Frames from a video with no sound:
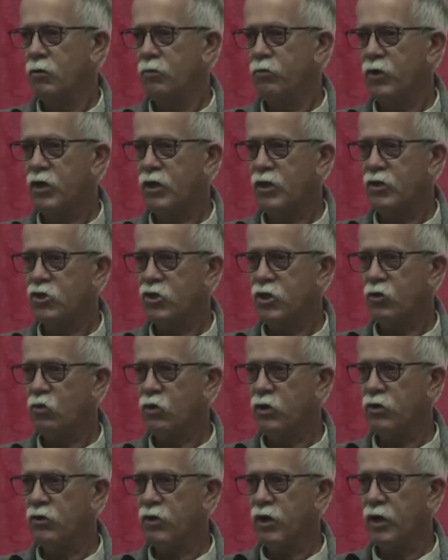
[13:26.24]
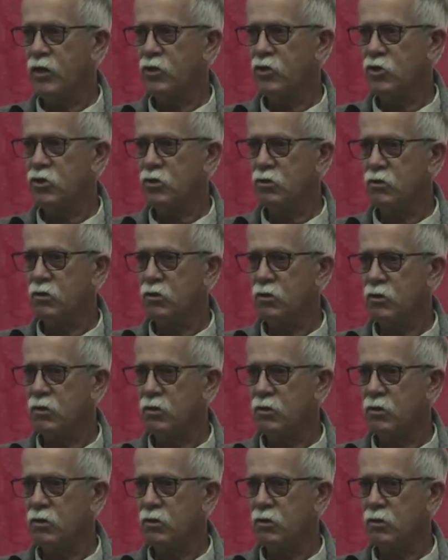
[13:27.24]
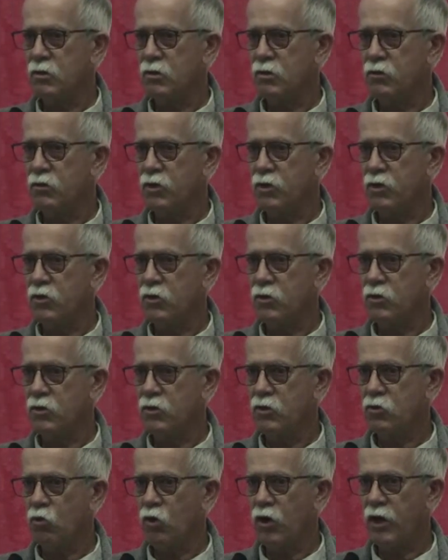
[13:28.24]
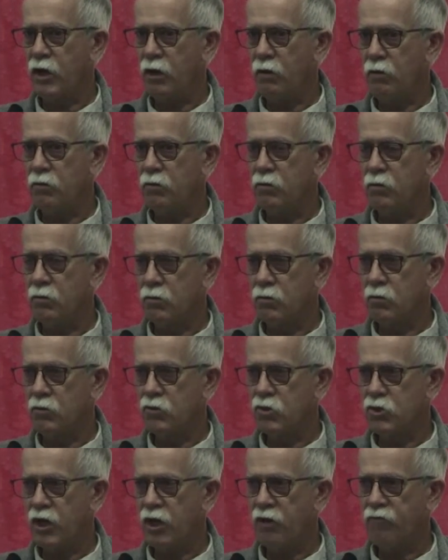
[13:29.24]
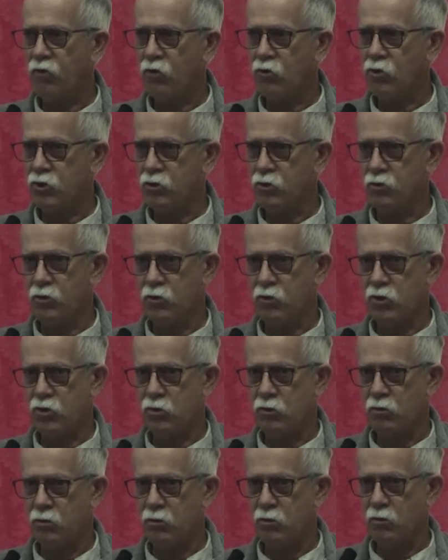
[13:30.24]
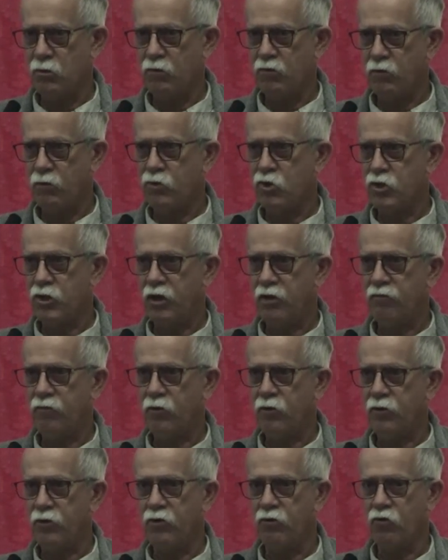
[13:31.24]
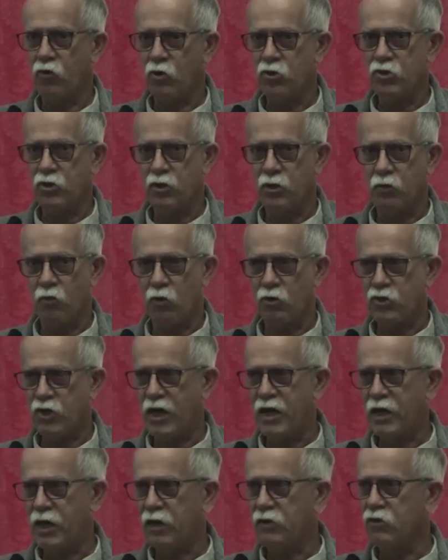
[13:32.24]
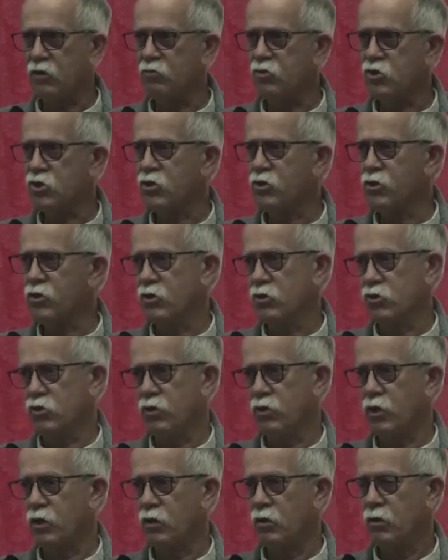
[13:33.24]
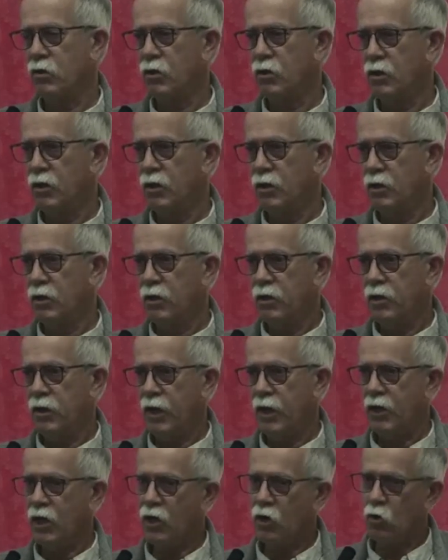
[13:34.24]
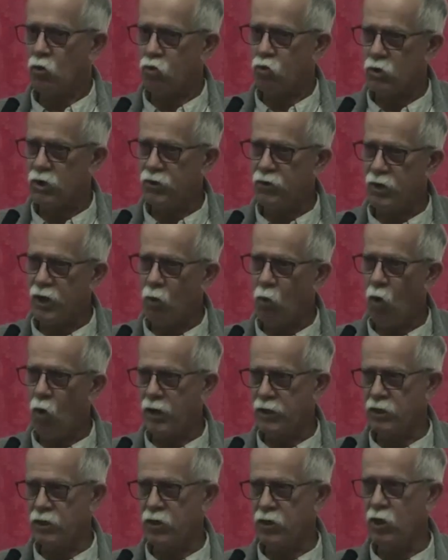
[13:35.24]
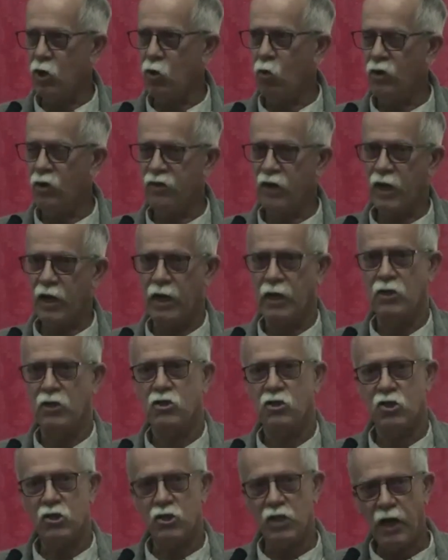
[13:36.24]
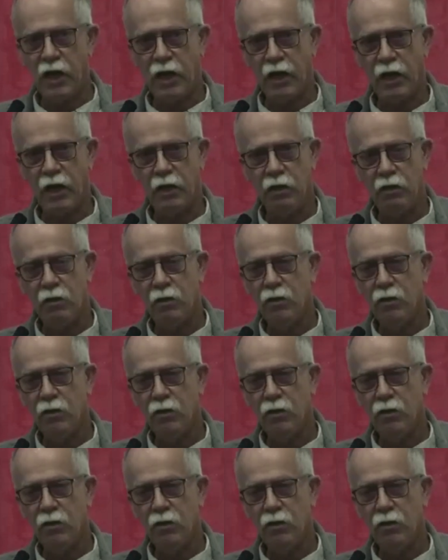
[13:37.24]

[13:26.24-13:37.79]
because they realized that 20 Stanford students from Stanford University were taking them seriously and really wanted to know what they had to say